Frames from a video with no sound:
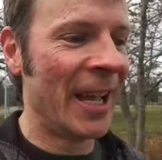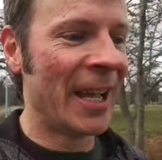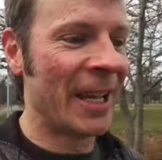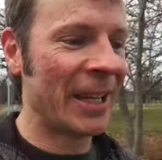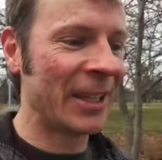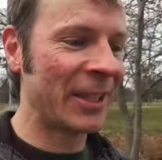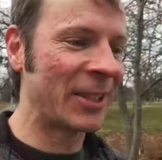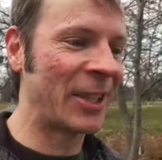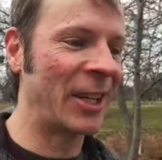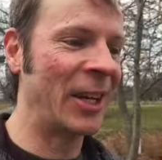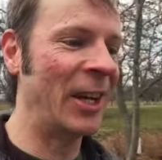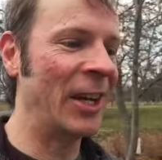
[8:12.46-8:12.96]

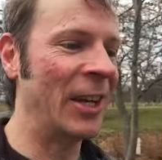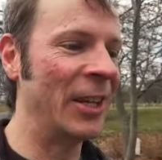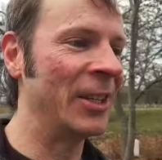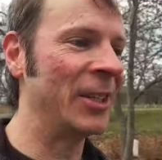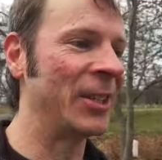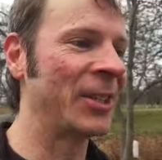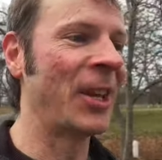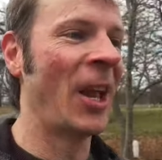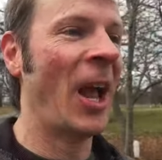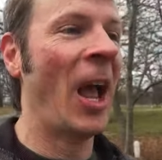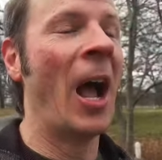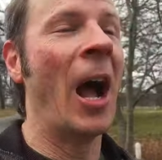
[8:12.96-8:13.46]
is
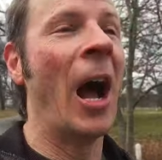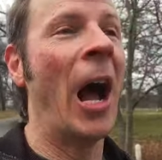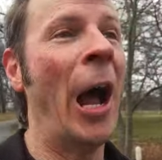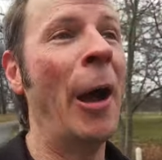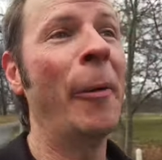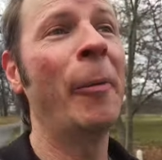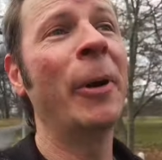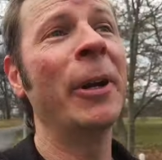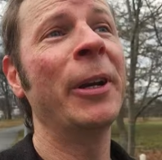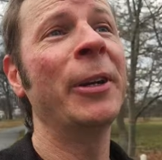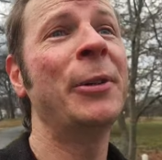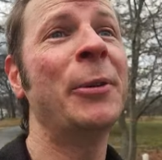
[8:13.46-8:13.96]
because I
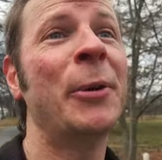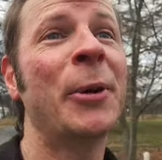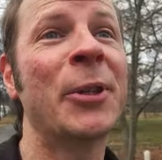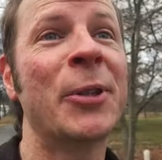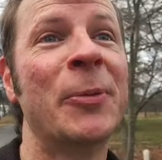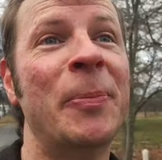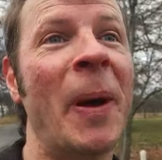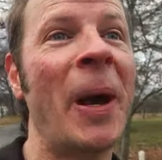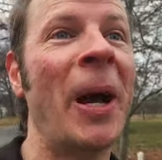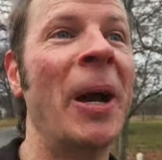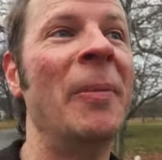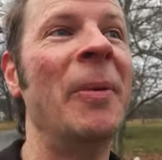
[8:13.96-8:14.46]
wanted to
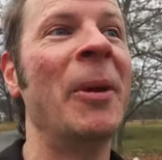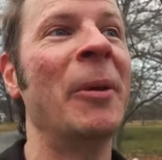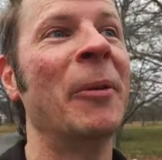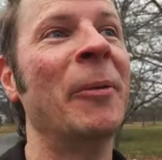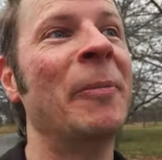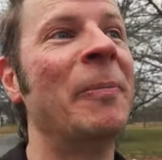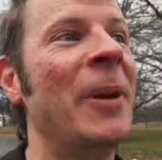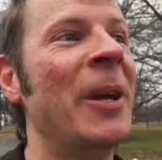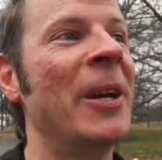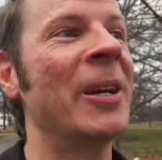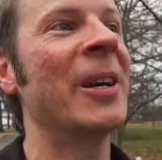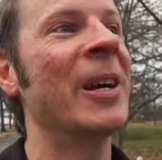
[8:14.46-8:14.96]
experiment
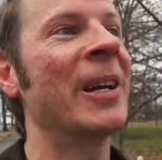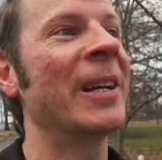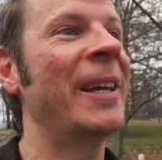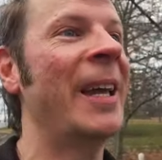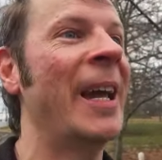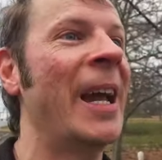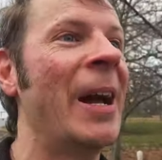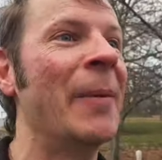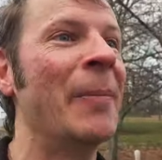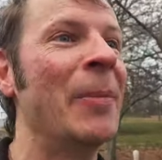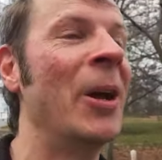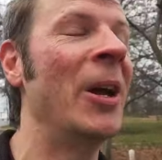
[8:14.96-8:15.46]
with being on
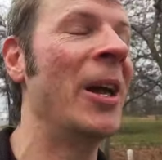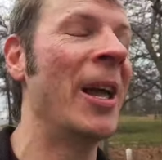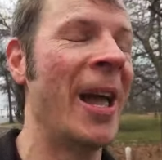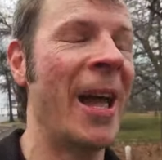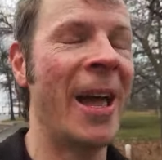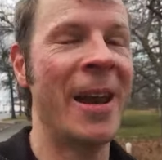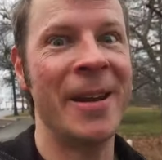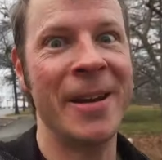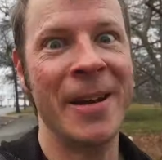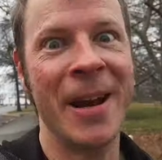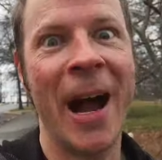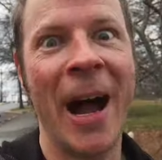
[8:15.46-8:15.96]
camera
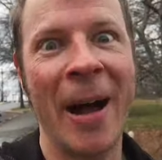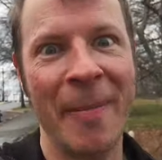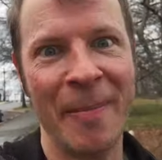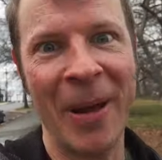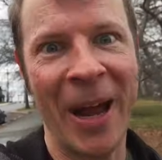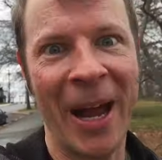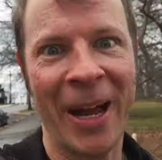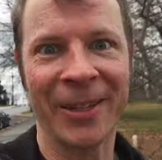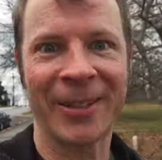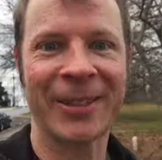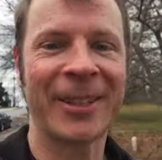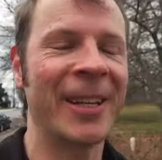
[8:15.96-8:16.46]
and not
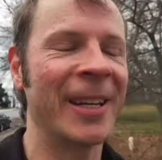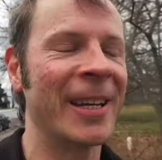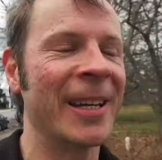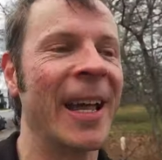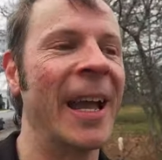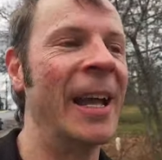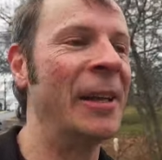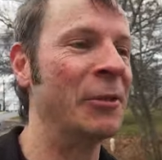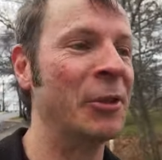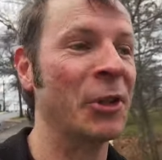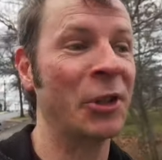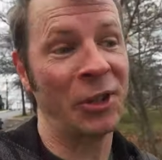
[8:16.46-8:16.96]
masking
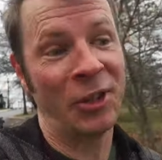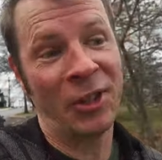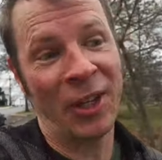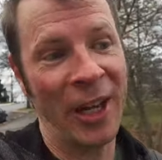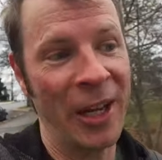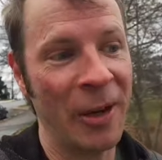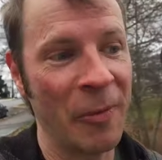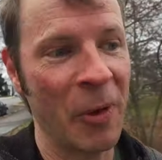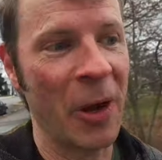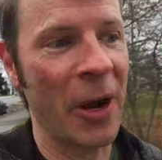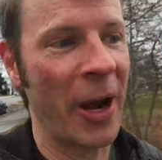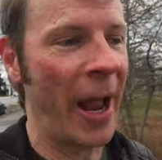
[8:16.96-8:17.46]
and just
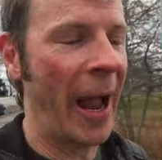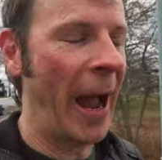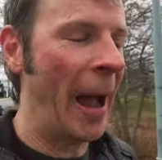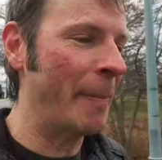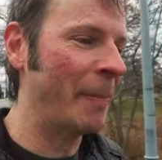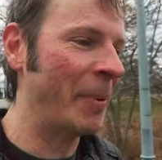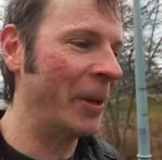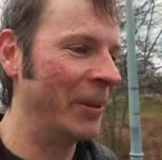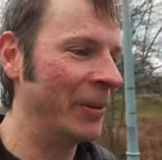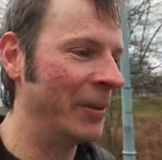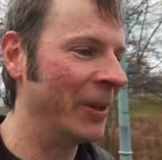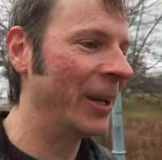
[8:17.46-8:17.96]
seeing what
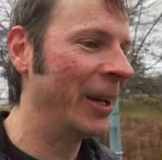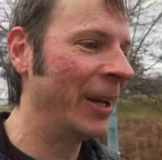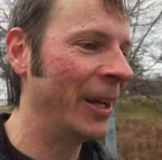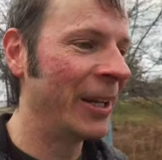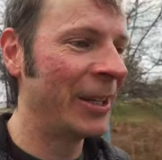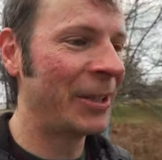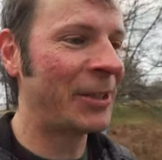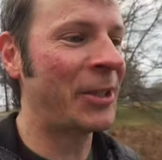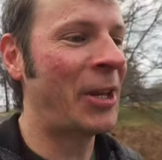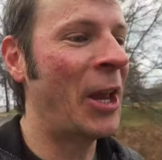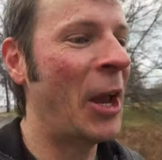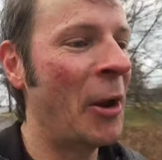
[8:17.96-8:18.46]
happened.
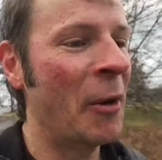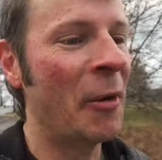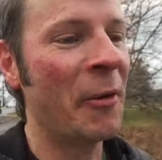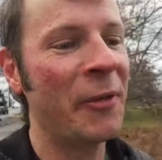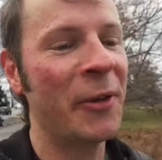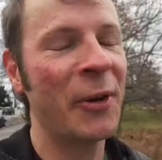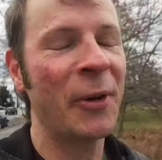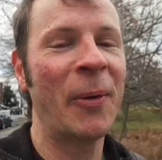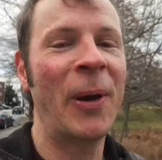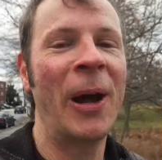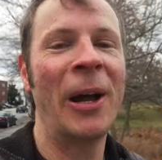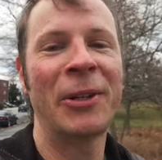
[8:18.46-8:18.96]
So
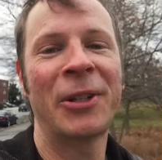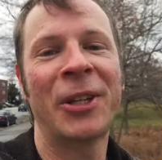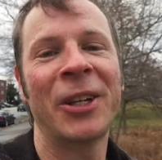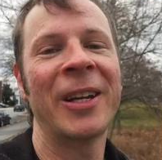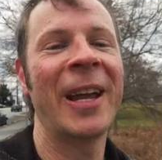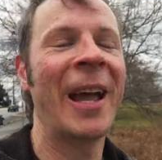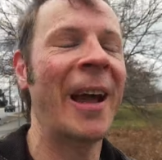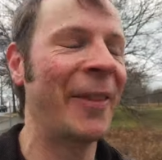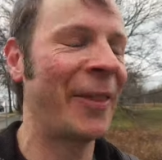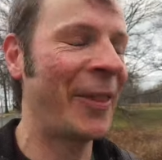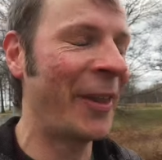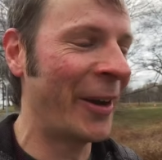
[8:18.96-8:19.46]
if you're
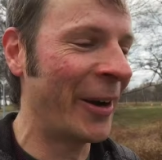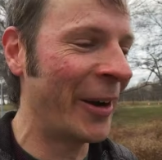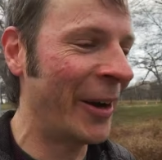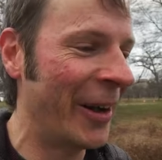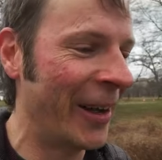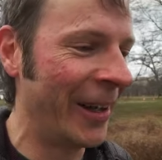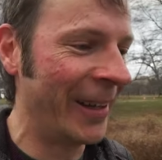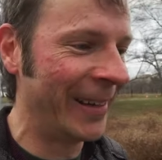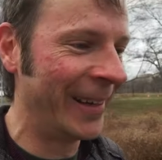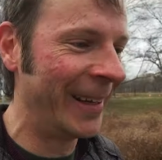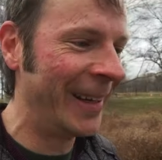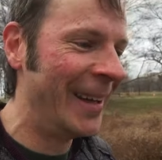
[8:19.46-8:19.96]
watching out there,
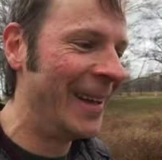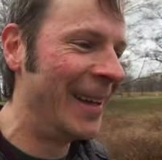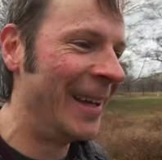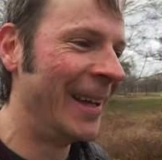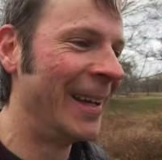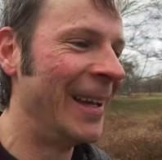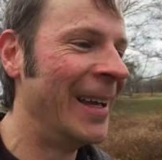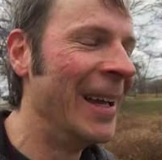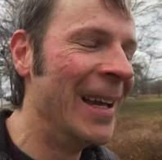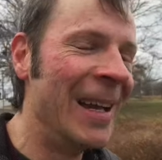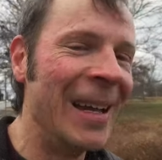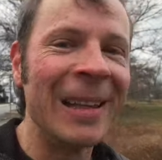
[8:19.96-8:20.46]
hon,
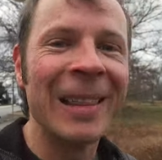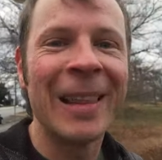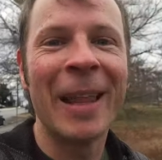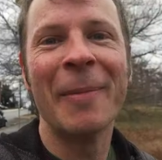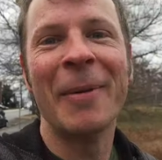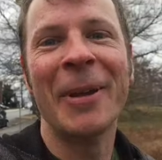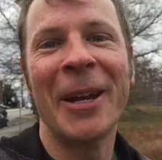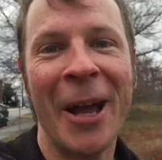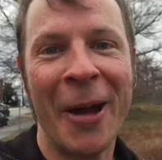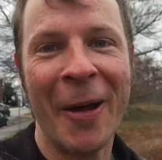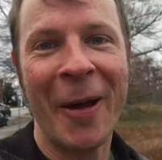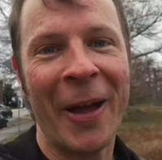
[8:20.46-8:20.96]
let
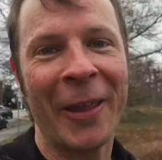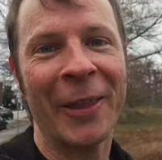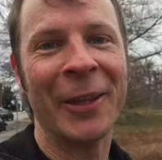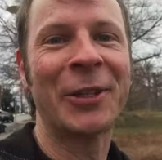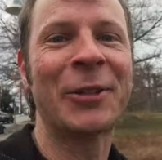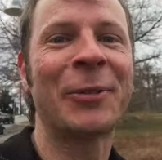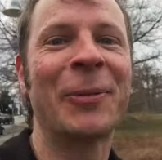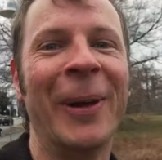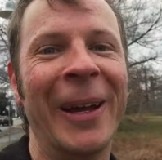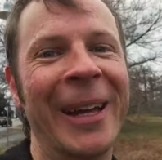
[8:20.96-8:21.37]
me know how this